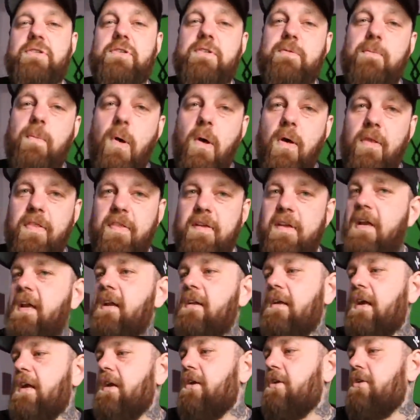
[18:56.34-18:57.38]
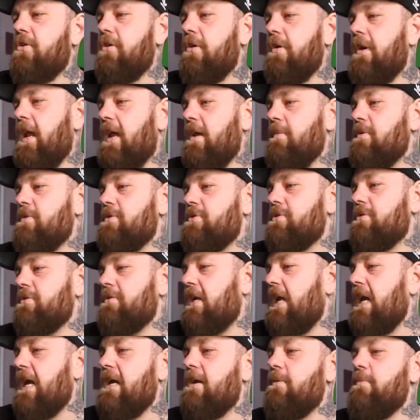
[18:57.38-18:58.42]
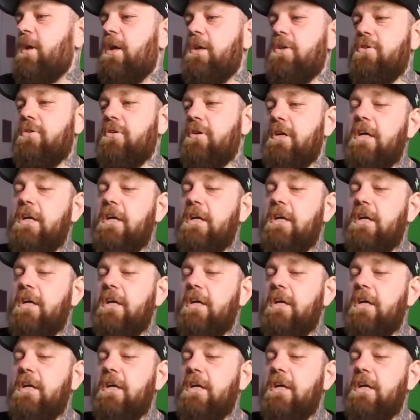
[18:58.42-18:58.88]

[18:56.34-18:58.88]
a small thing. Like, your name is your name and you're